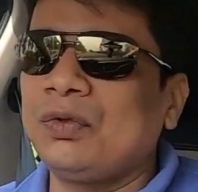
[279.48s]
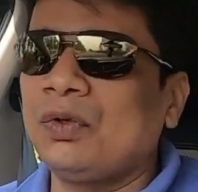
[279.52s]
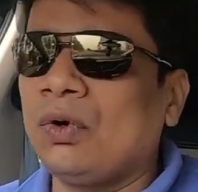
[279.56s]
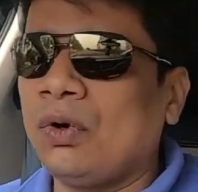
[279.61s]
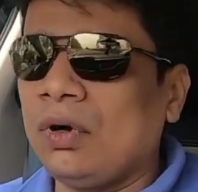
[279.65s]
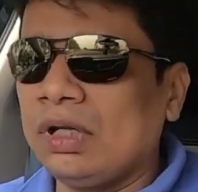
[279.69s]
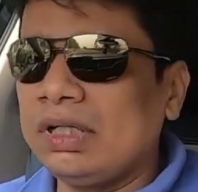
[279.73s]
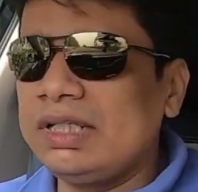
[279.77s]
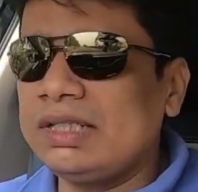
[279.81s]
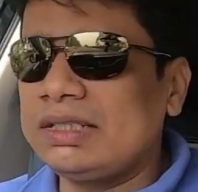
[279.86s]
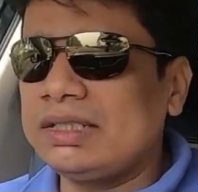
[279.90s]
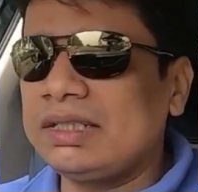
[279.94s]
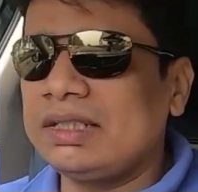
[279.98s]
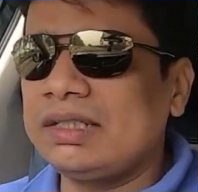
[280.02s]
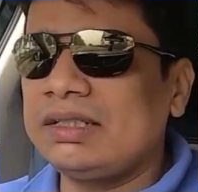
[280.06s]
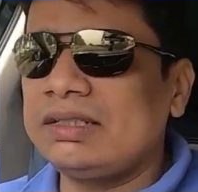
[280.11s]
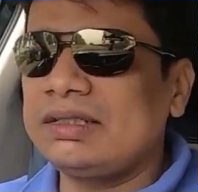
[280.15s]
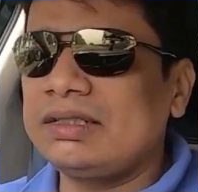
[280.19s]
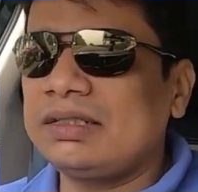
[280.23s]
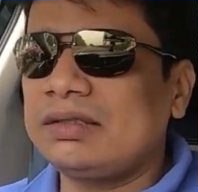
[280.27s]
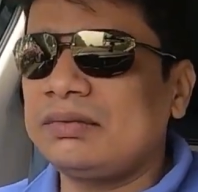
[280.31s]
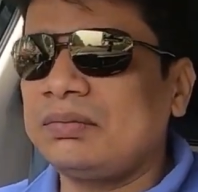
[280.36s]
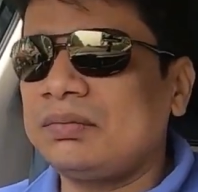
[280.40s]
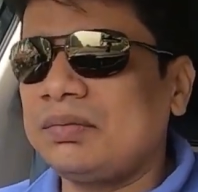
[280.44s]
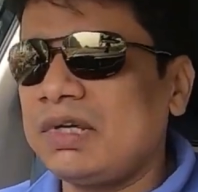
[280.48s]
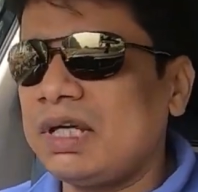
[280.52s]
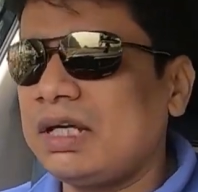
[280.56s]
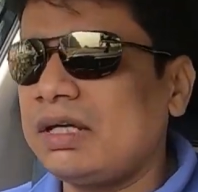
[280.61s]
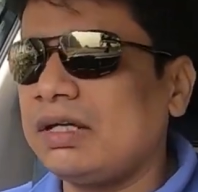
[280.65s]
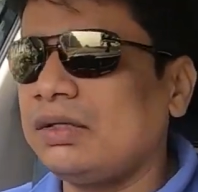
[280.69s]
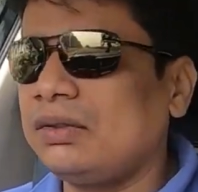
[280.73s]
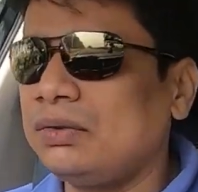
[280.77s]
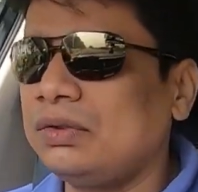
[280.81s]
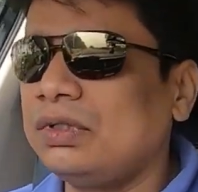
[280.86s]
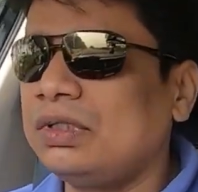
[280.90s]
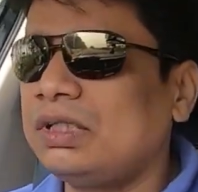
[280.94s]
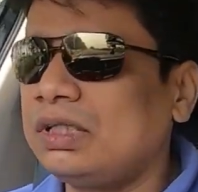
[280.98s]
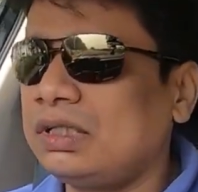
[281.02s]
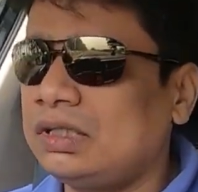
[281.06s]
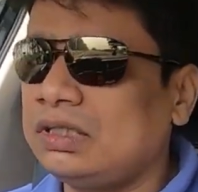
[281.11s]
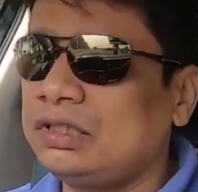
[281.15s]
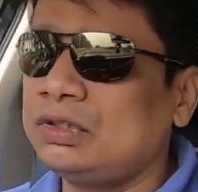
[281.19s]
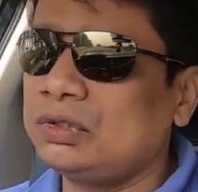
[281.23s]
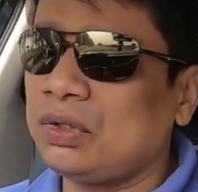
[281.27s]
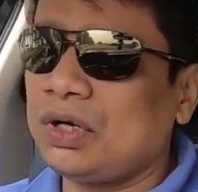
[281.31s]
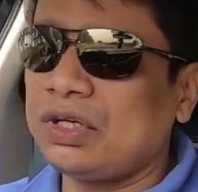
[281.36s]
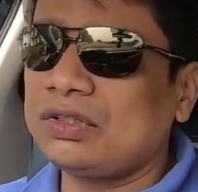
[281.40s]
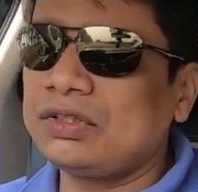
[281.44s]
all these things make it a good
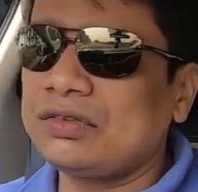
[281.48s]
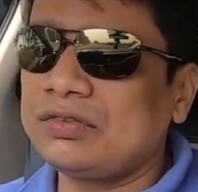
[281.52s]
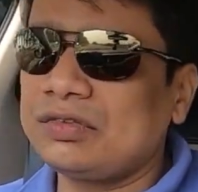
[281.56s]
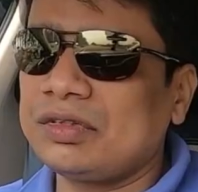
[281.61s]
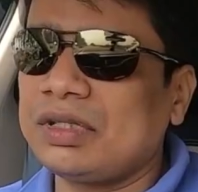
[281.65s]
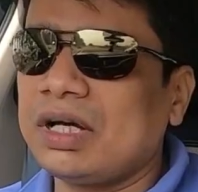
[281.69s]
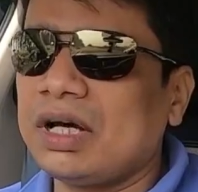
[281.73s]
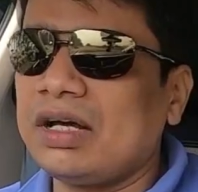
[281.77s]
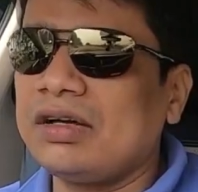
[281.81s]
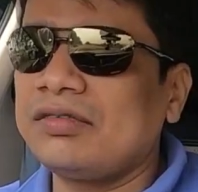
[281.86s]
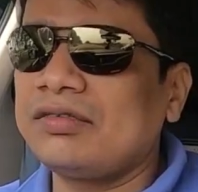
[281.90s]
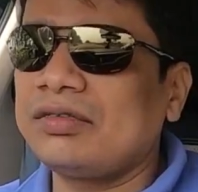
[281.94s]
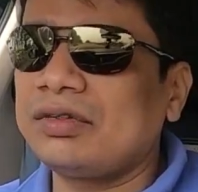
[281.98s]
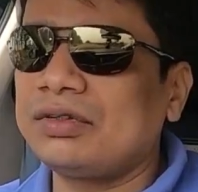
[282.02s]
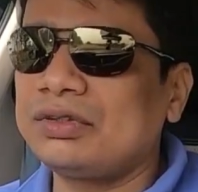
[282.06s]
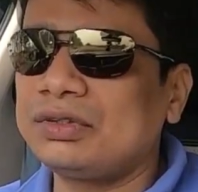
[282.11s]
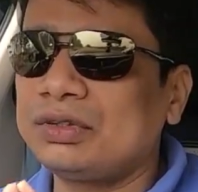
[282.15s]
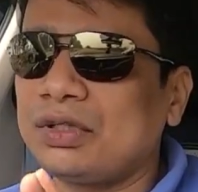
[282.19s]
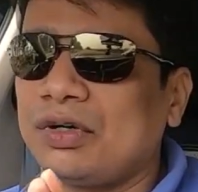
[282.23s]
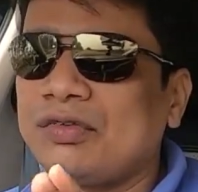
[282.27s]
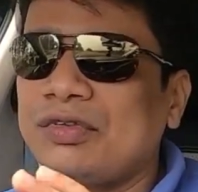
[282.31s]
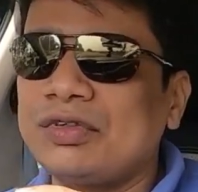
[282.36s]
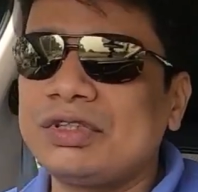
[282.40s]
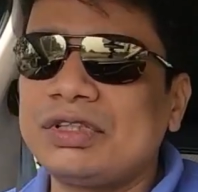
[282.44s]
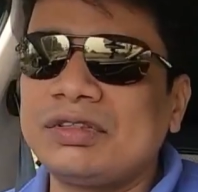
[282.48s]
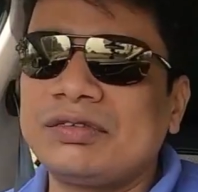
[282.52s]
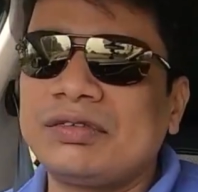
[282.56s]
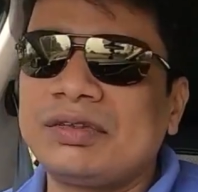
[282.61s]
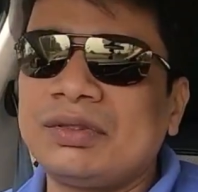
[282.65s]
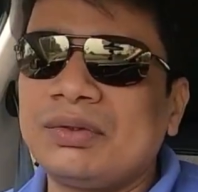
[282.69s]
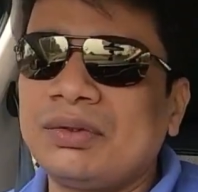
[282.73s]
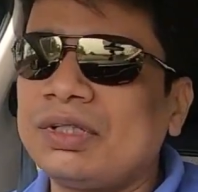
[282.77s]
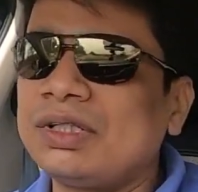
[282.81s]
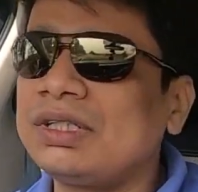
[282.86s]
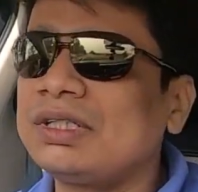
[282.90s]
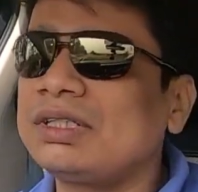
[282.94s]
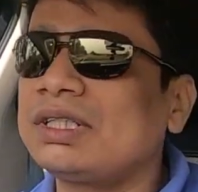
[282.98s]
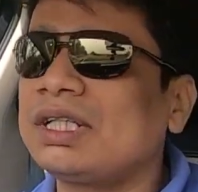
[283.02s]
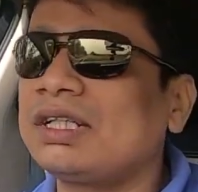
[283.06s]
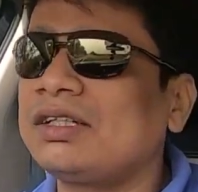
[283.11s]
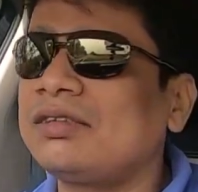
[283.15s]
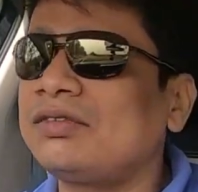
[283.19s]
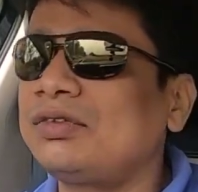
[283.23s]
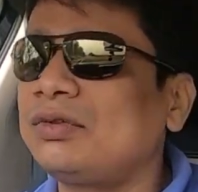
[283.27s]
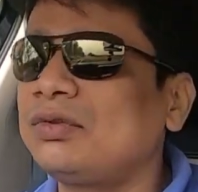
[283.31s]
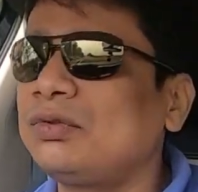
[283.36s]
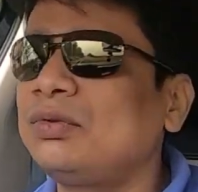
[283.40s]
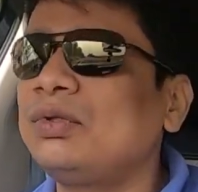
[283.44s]
choice of car for chauffeur-driven owners. And
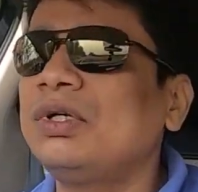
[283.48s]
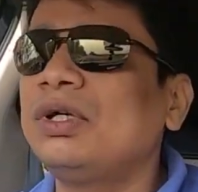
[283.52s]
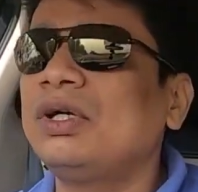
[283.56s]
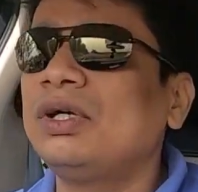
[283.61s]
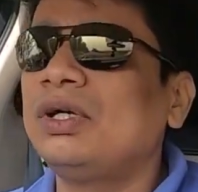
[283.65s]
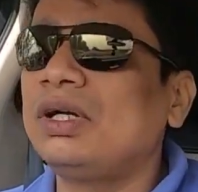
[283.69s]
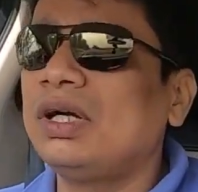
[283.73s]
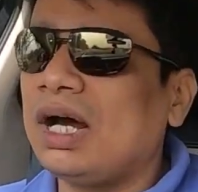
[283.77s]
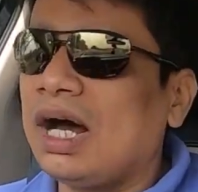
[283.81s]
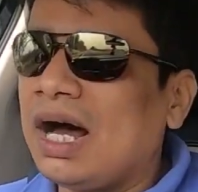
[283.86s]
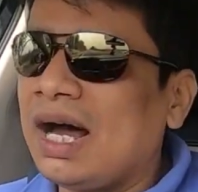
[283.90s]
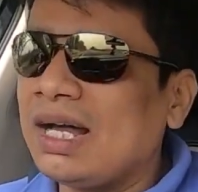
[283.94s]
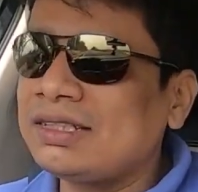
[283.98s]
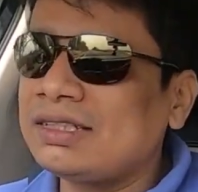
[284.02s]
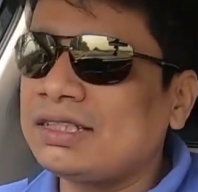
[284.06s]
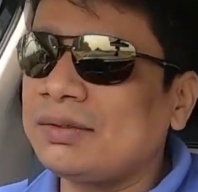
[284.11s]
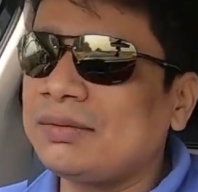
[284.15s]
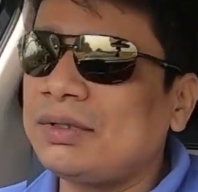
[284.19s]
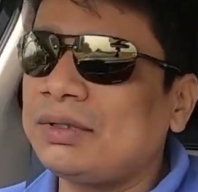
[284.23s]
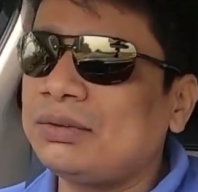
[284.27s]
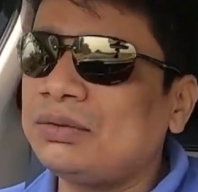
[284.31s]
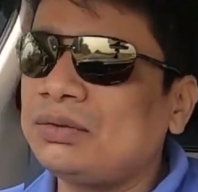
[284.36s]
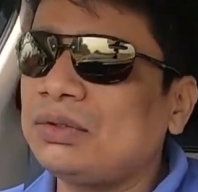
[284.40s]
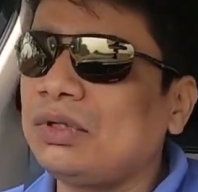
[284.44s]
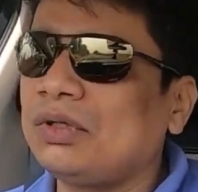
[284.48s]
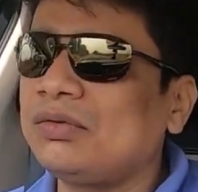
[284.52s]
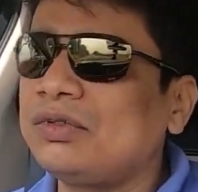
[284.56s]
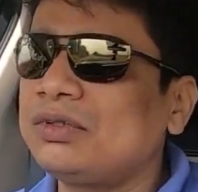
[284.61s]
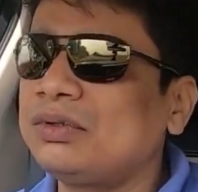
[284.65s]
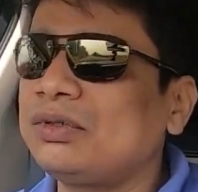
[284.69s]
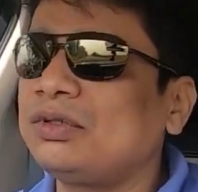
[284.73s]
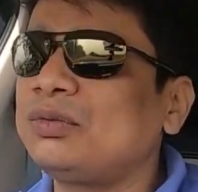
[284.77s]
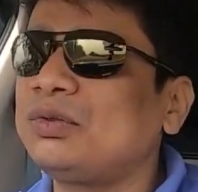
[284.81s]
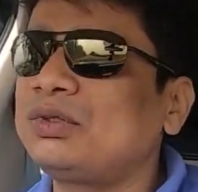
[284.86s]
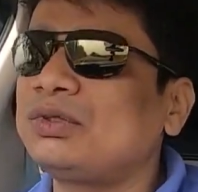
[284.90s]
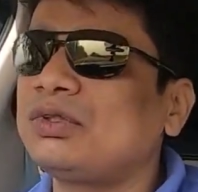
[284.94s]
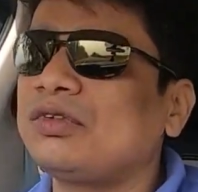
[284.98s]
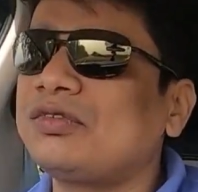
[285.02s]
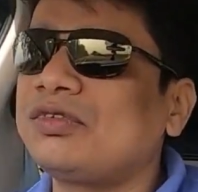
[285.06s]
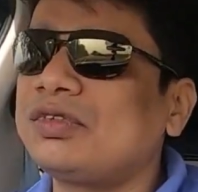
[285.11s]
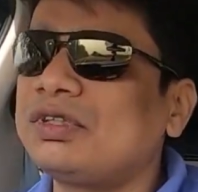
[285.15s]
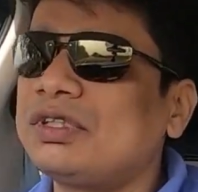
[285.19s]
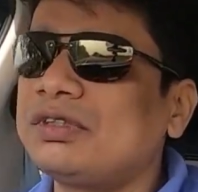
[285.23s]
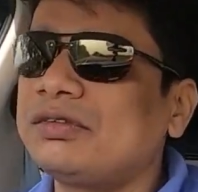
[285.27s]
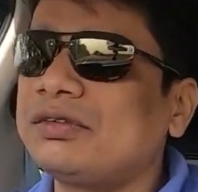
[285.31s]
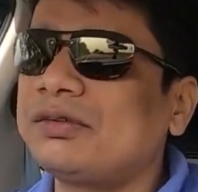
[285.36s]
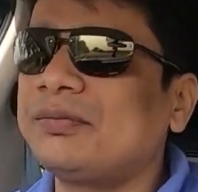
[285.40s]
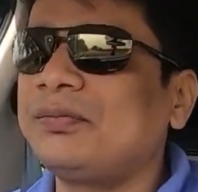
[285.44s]
if you are someone who's always going to be
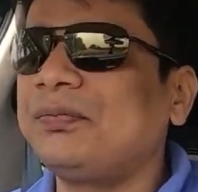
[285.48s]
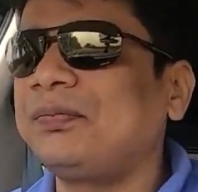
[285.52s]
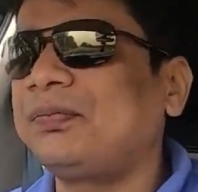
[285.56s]
chauffeur-driven,